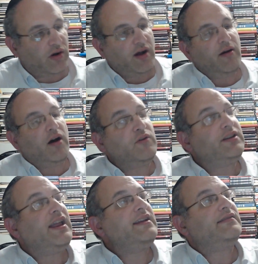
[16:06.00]

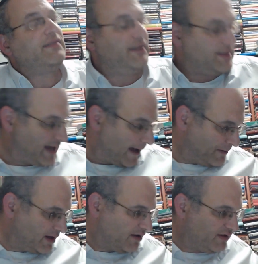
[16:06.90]
relating to this
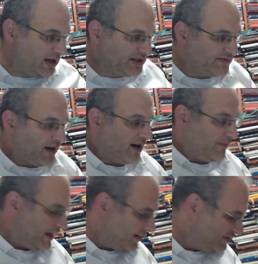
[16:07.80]
topic of Likut Sefer
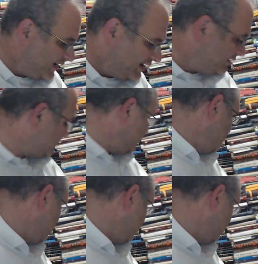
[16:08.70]
that he was very into,